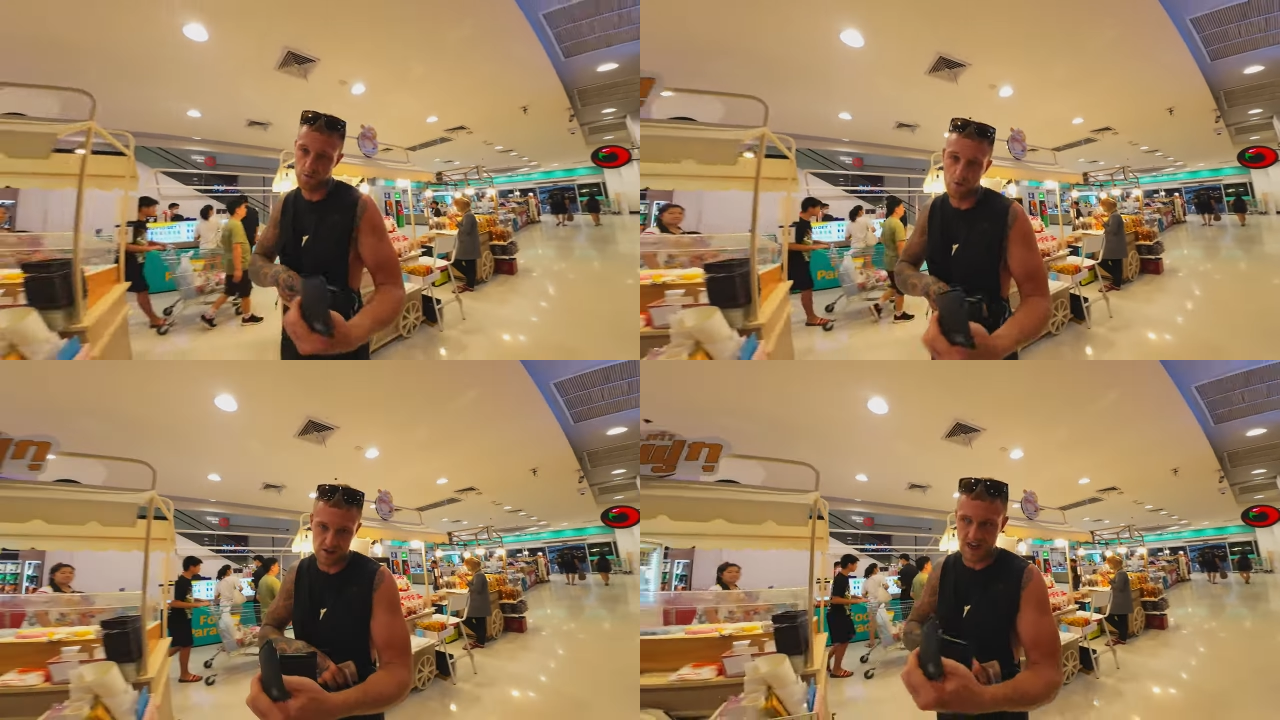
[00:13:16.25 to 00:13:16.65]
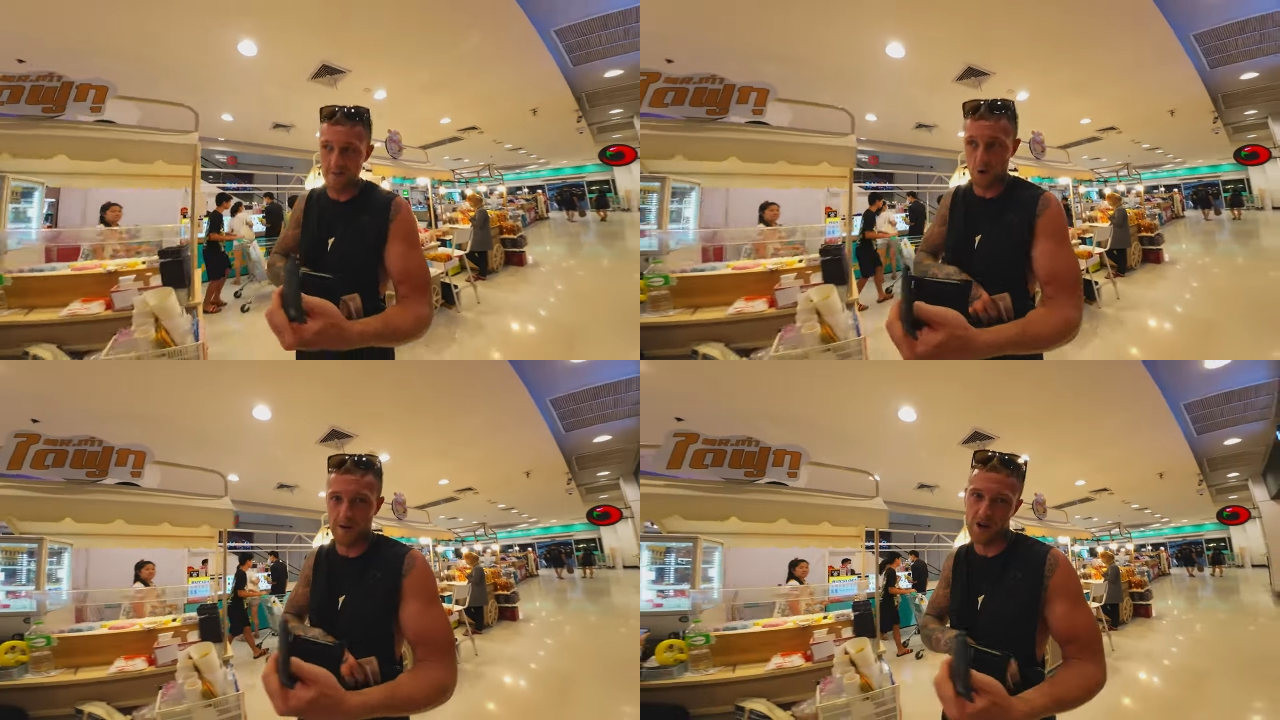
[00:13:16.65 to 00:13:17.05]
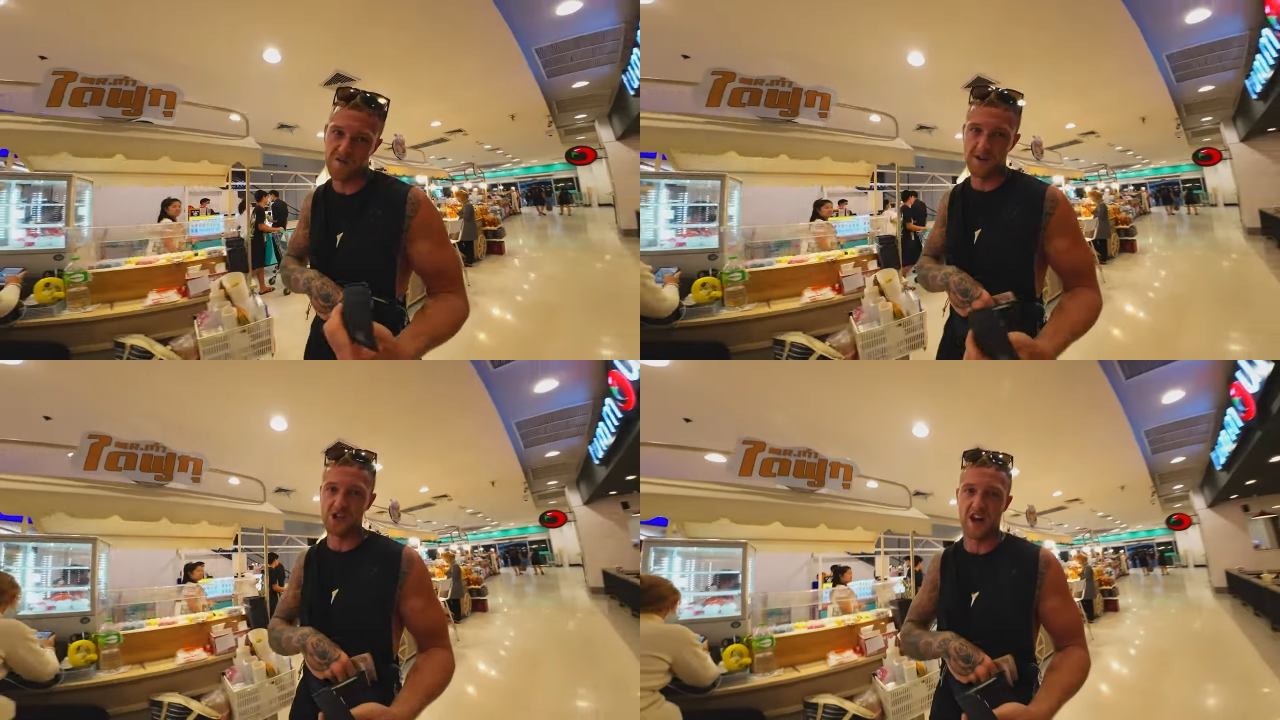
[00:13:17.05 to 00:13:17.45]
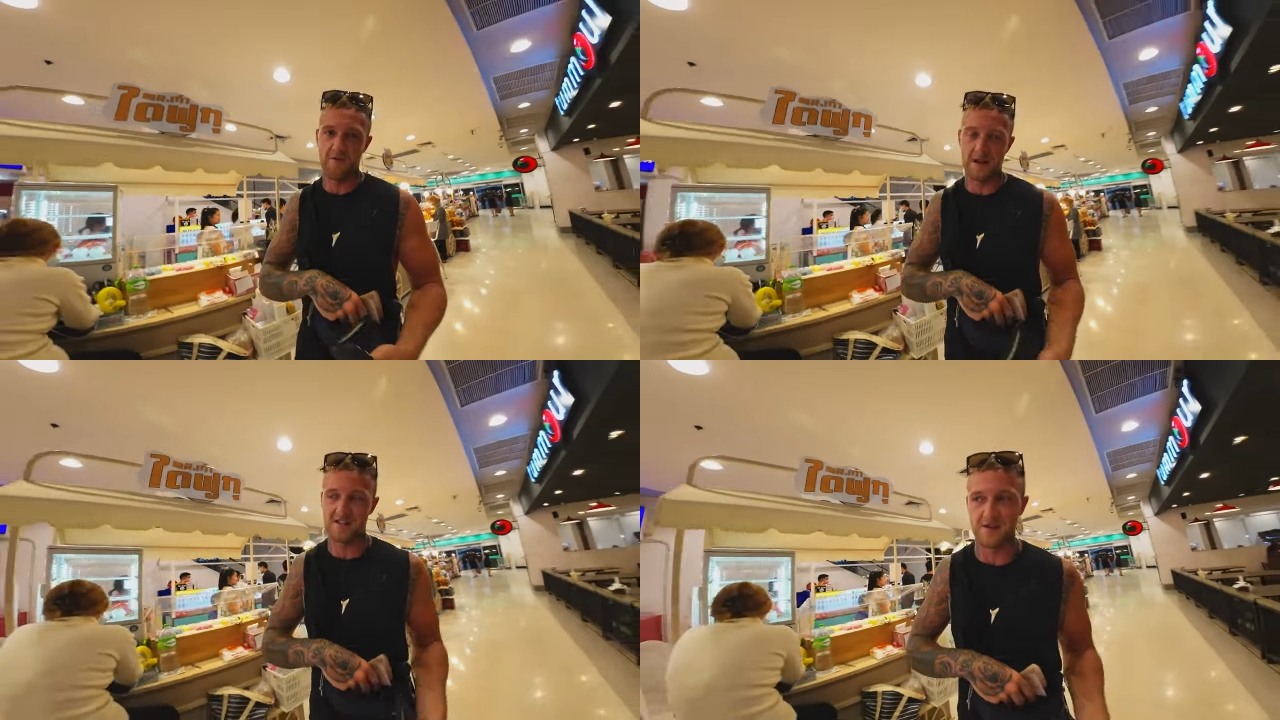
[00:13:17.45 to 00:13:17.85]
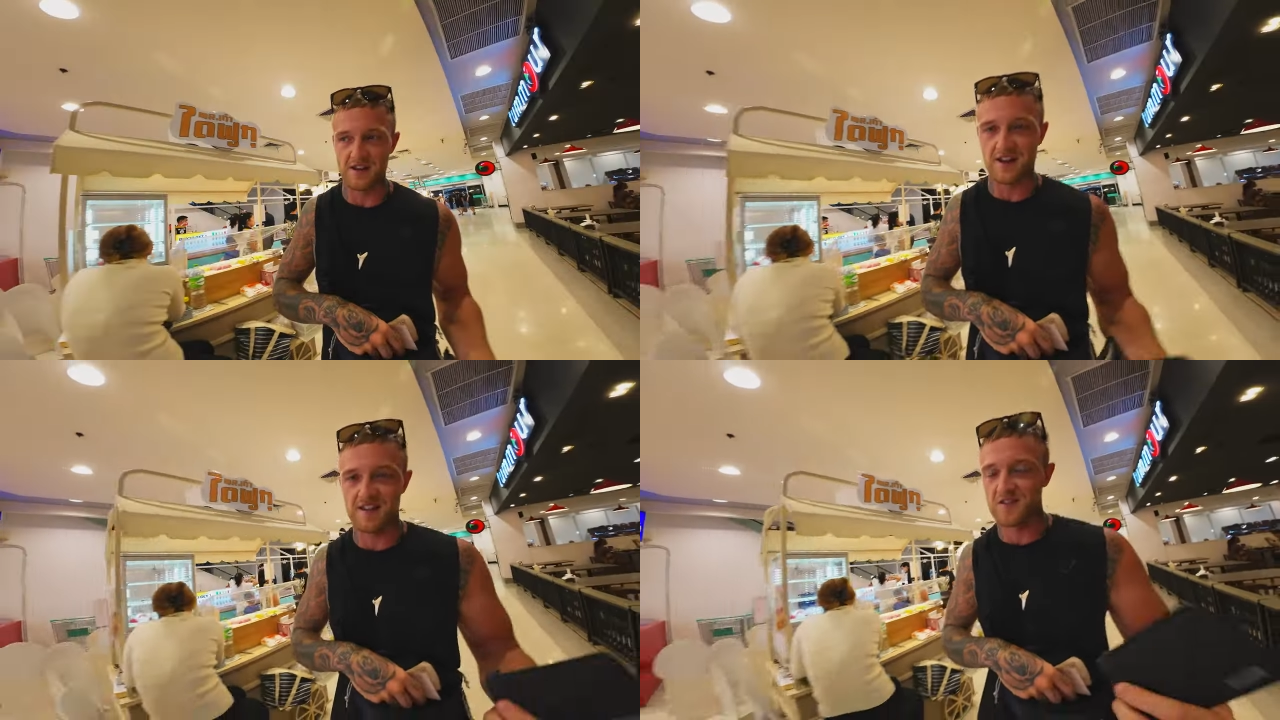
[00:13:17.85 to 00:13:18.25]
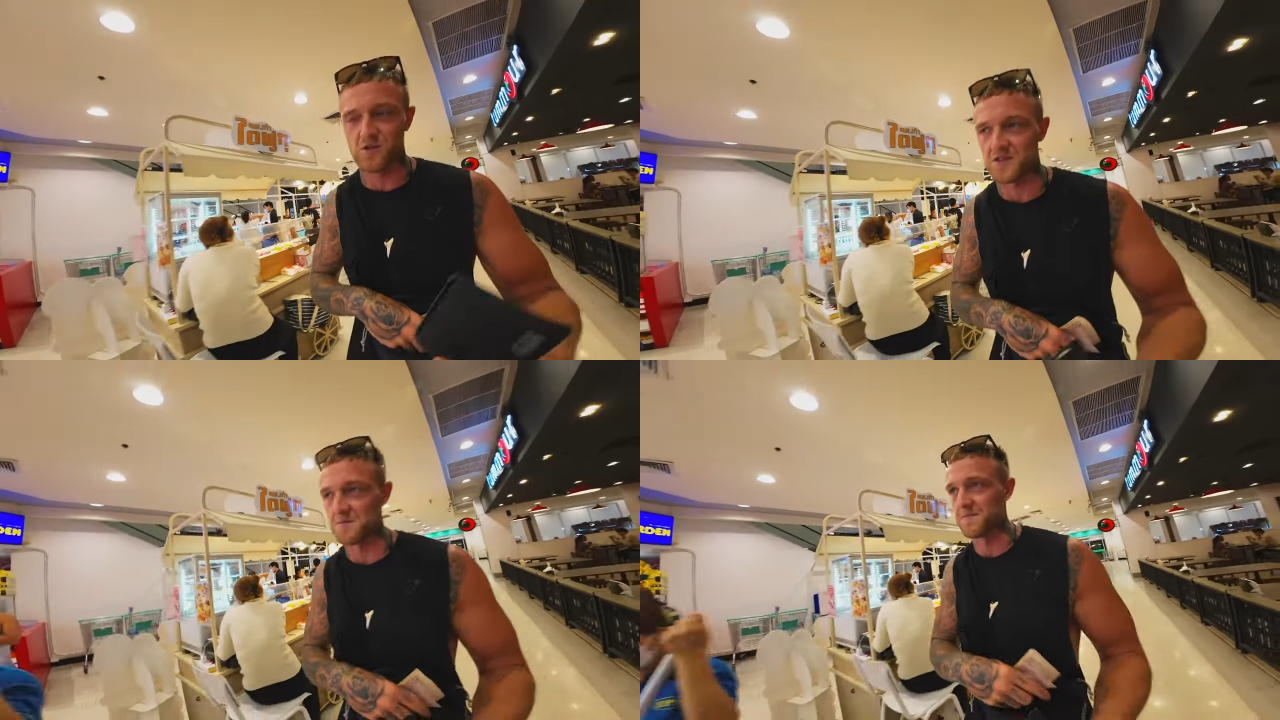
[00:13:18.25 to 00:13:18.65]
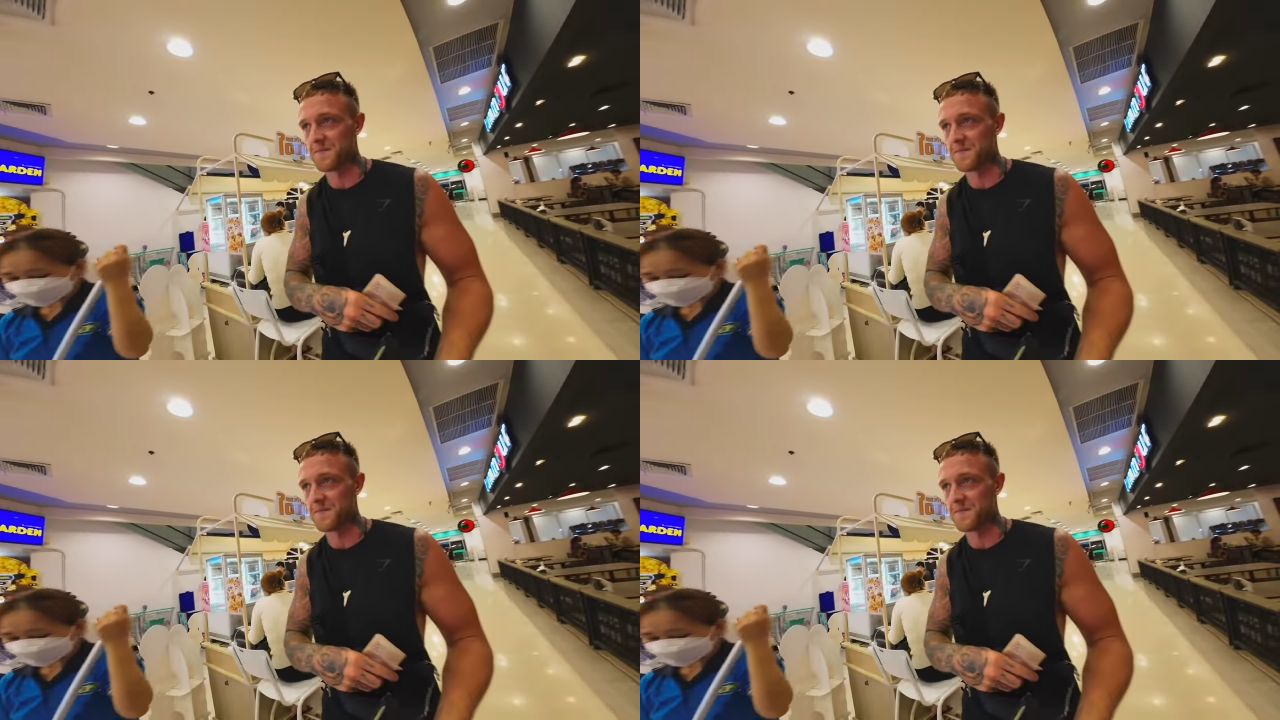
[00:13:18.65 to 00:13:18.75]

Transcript: wouldn't take more money off me. She gave it back to me. That, that's awesome.